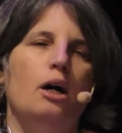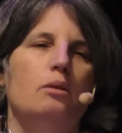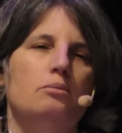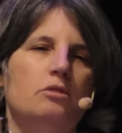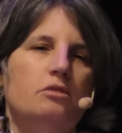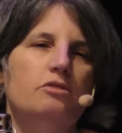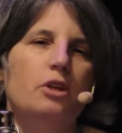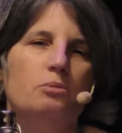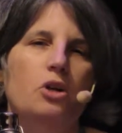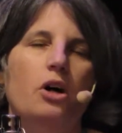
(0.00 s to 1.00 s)

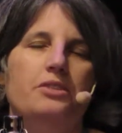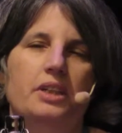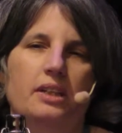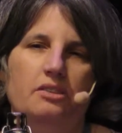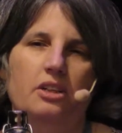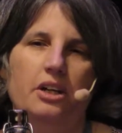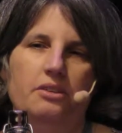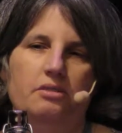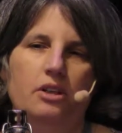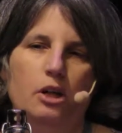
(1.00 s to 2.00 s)
from causing these
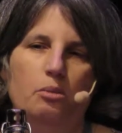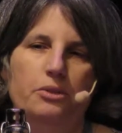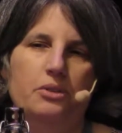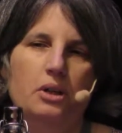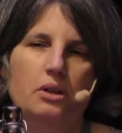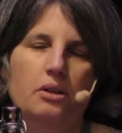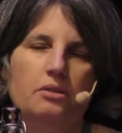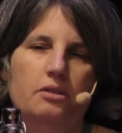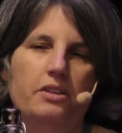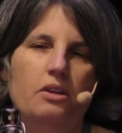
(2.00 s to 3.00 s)
kinds of harms.
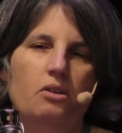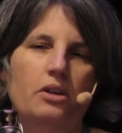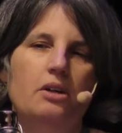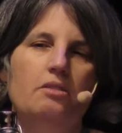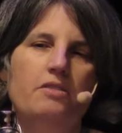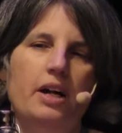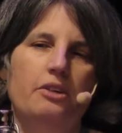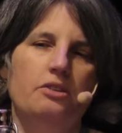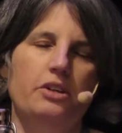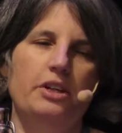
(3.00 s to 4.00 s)
So if that oil
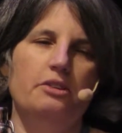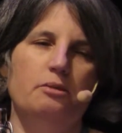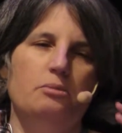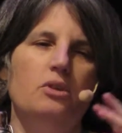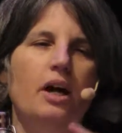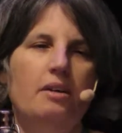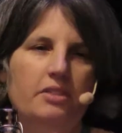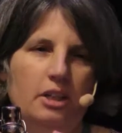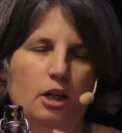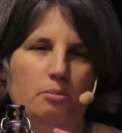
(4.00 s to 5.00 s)
factory is a
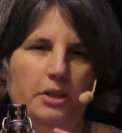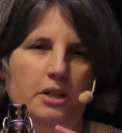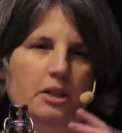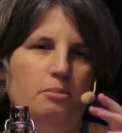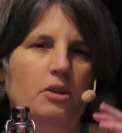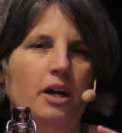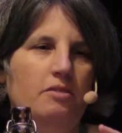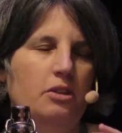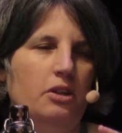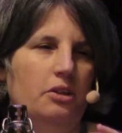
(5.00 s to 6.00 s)
private company, a
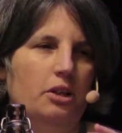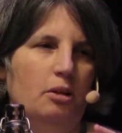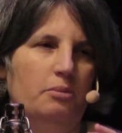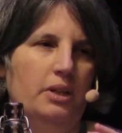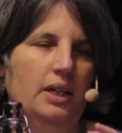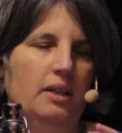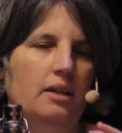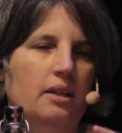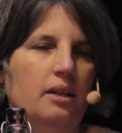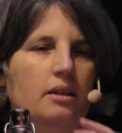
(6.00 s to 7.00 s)
private oil company,
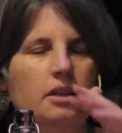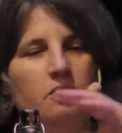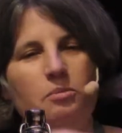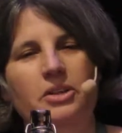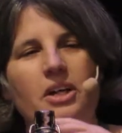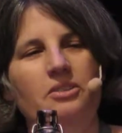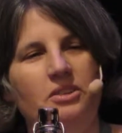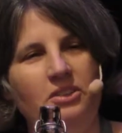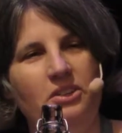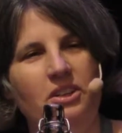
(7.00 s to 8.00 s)
the government
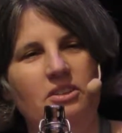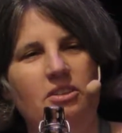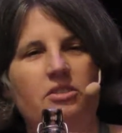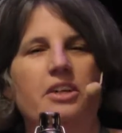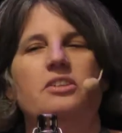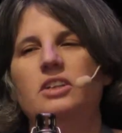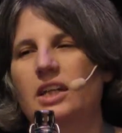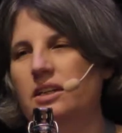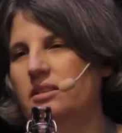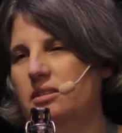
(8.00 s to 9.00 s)
has a duty to
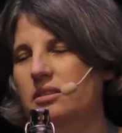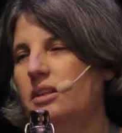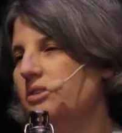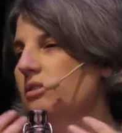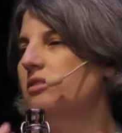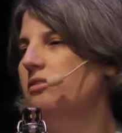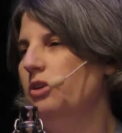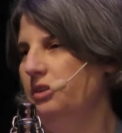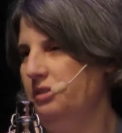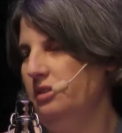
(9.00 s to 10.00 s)
regulate and to
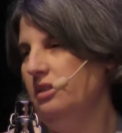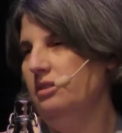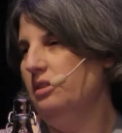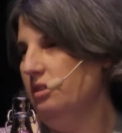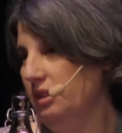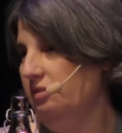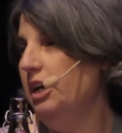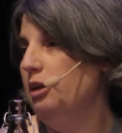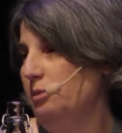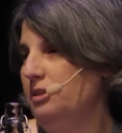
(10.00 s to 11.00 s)
enforce
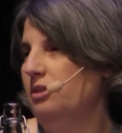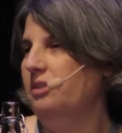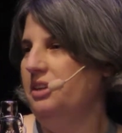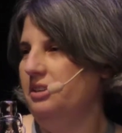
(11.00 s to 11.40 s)
environmental